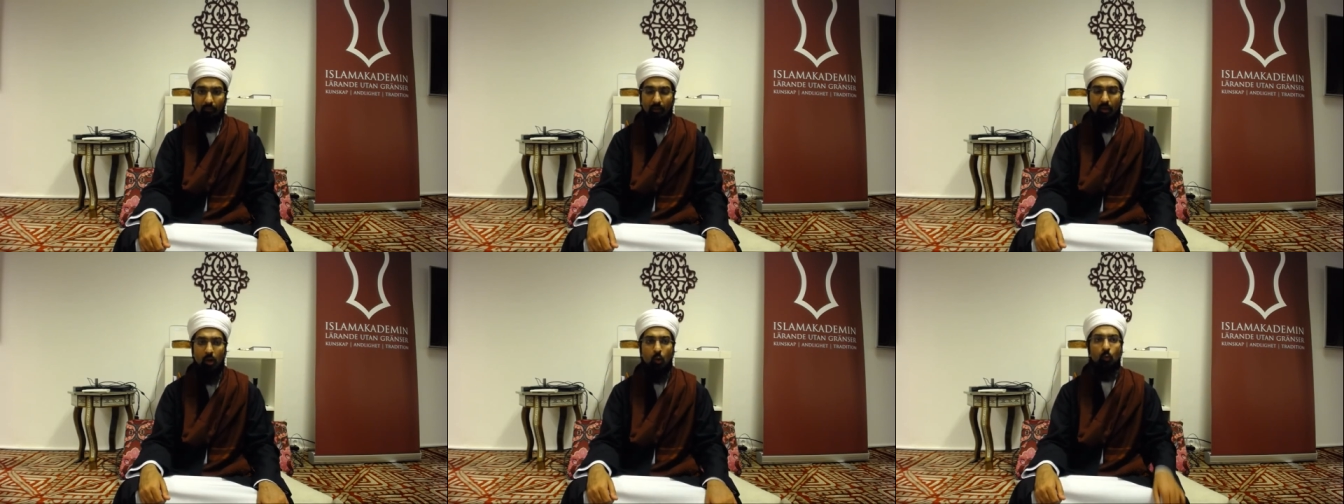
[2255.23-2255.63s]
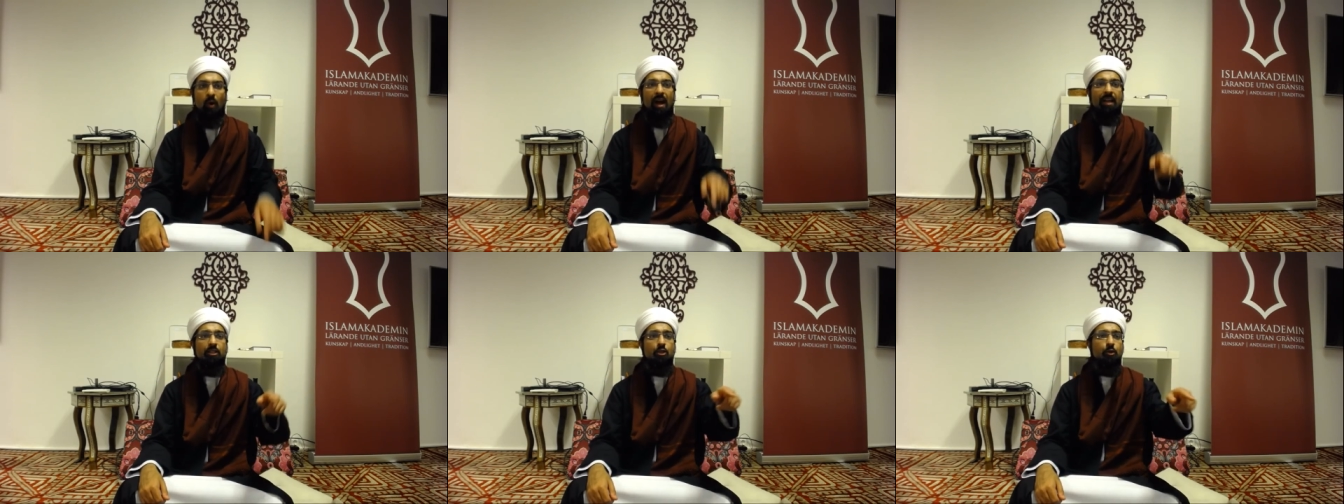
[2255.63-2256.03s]

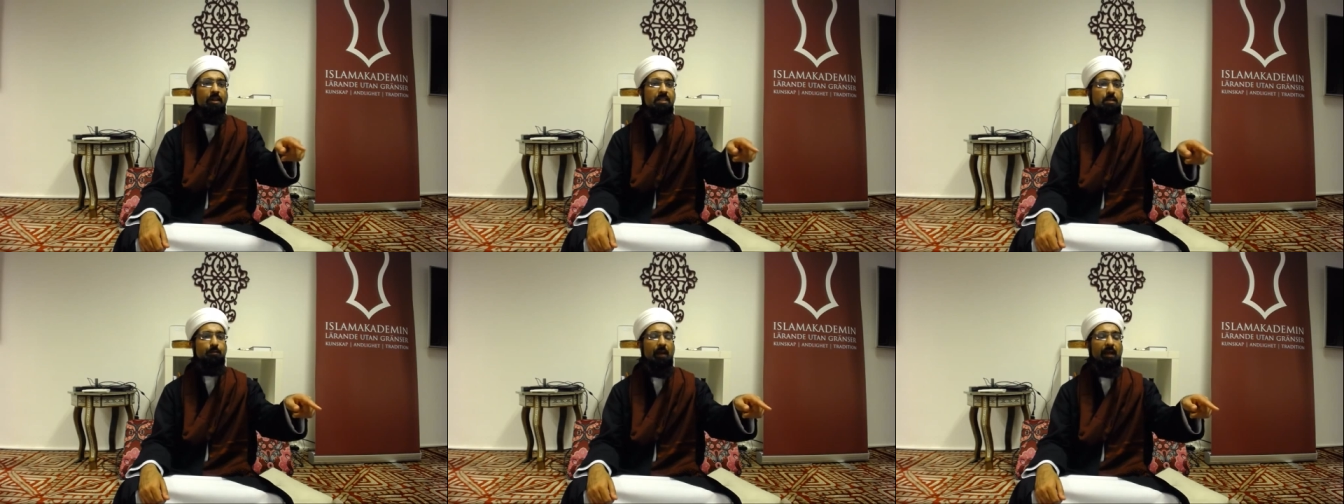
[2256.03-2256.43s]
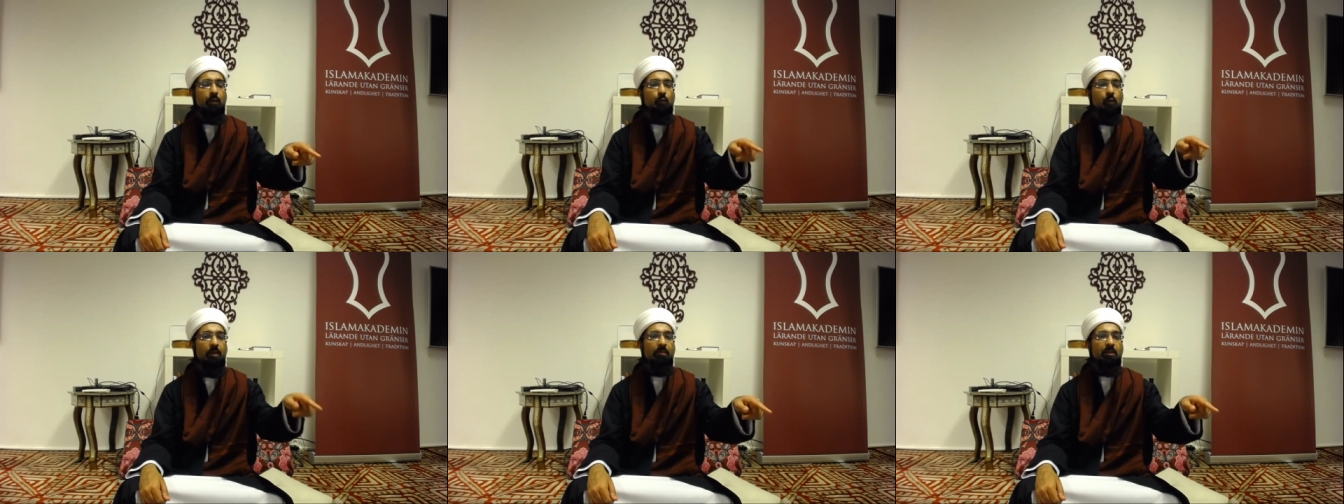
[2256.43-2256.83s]
why do you expect
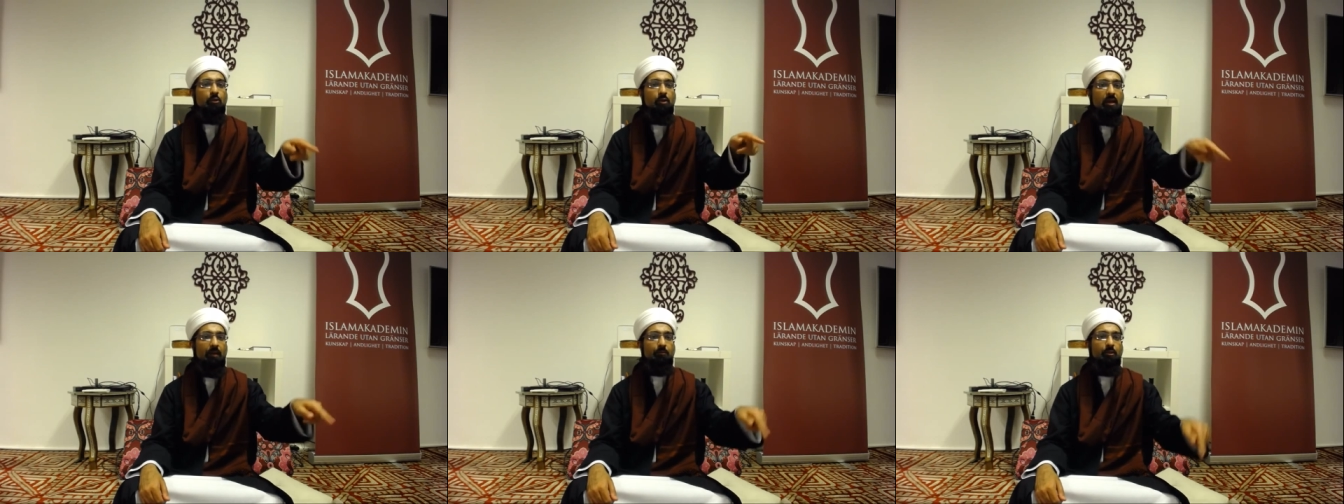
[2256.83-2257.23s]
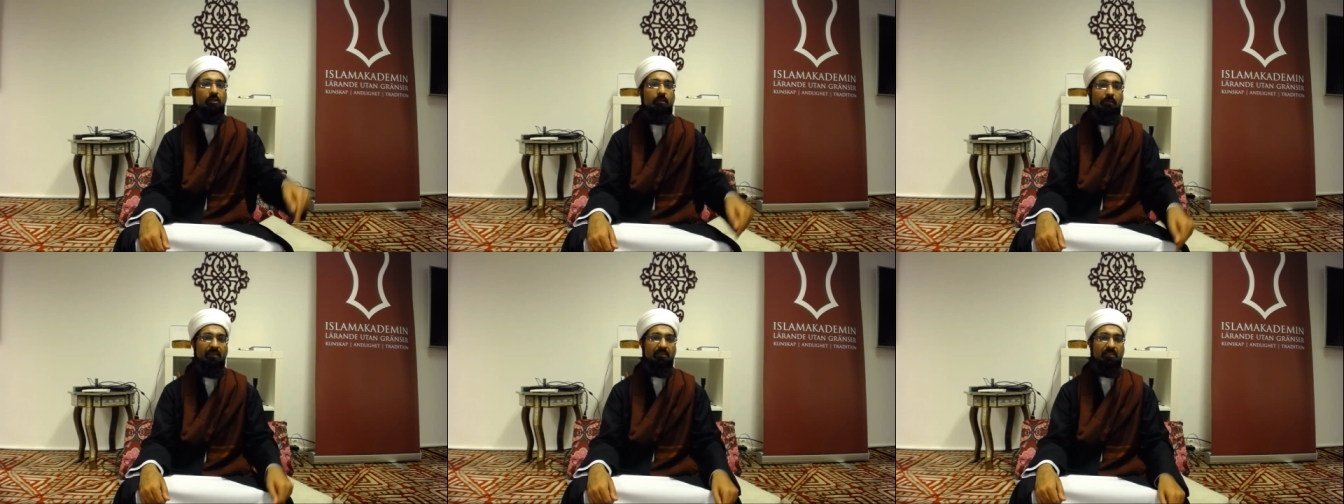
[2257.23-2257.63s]
women to come to the
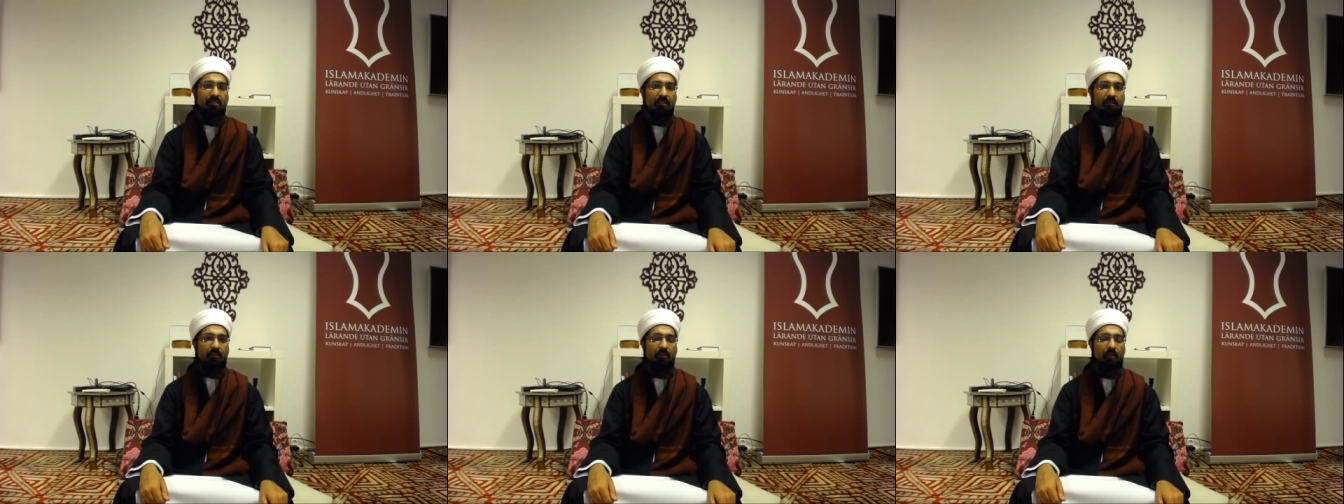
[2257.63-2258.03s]
masjid